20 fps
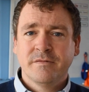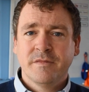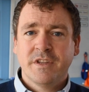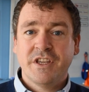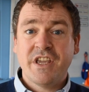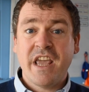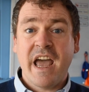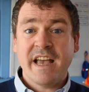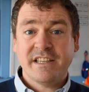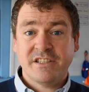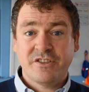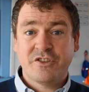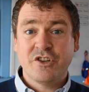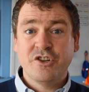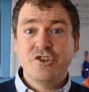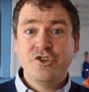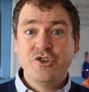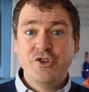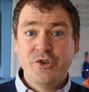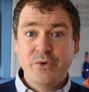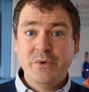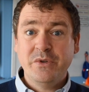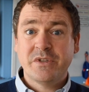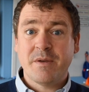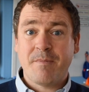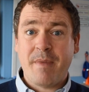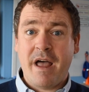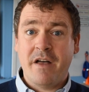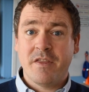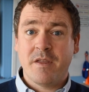Yes, the news
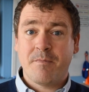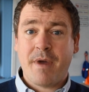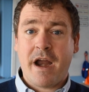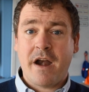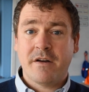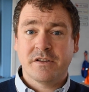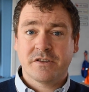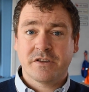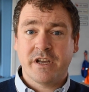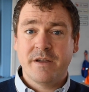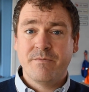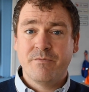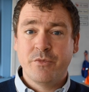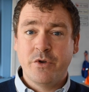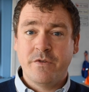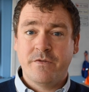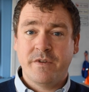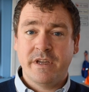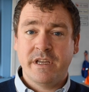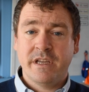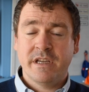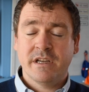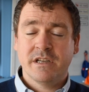about the Parasite movie